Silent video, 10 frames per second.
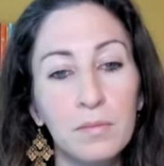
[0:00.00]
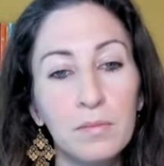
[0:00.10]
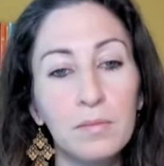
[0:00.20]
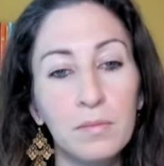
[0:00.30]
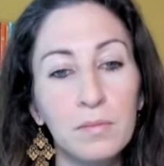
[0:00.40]

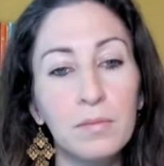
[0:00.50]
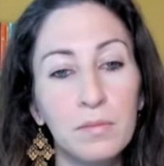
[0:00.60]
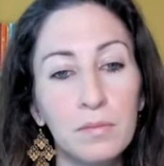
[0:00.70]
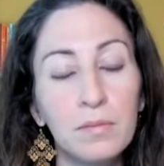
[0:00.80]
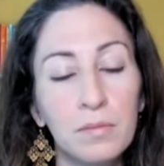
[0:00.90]

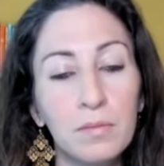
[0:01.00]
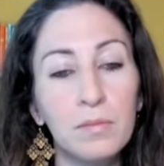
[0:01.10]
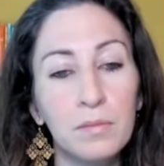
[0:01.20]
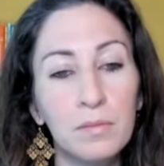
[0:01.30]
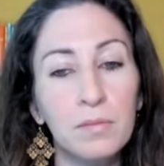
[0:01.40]

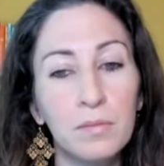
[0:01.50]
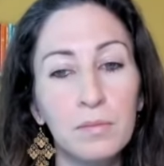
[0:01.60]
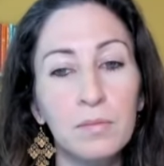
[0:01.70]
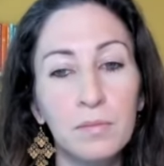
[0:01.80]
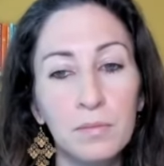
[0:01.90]

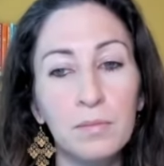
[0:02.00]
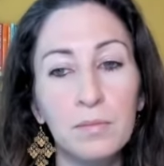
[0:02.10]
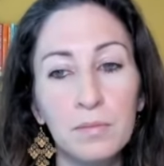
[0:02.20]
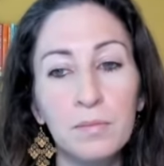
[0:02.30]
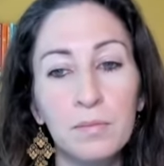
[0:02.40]

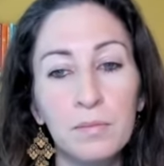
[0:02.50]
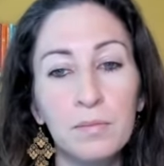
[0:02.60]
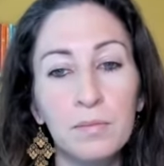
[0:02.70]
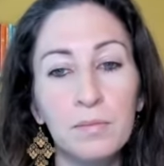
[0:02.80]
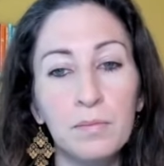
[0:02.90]

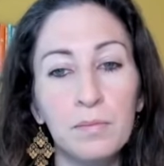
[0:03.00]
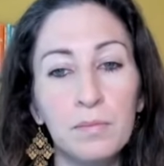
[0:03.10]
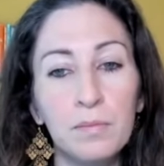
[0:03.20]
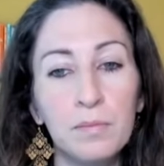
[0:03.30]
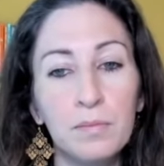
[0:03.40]

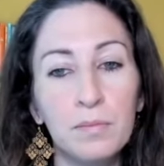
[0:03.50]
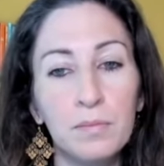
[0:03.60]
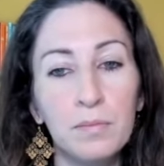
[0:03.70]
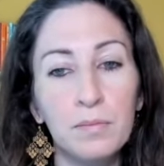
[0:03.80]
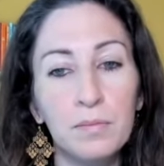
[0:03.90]

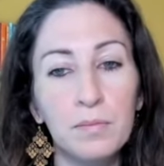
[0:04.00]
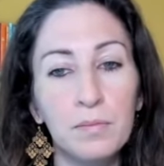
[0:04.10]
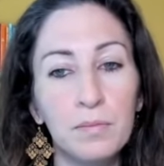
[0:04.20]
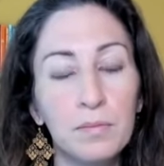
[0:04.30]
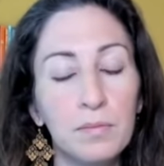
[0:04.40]

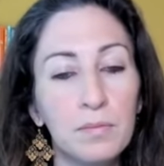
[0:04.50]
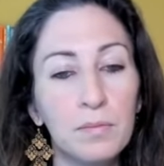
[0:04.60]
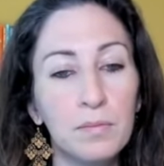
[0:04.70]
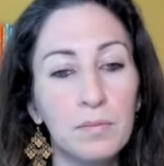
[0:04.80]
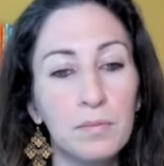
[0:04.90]

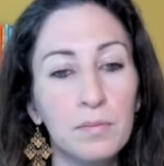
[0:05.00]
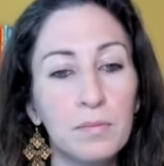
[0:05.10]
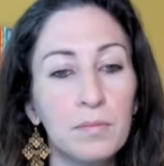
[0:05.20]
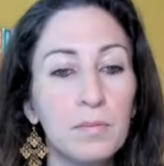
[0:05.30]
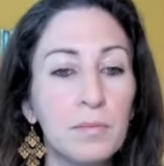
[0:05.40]

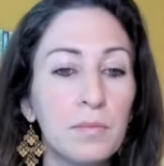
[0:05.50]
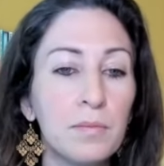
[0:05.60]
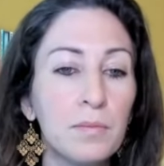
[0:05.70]
No words are spoken by the person on screen.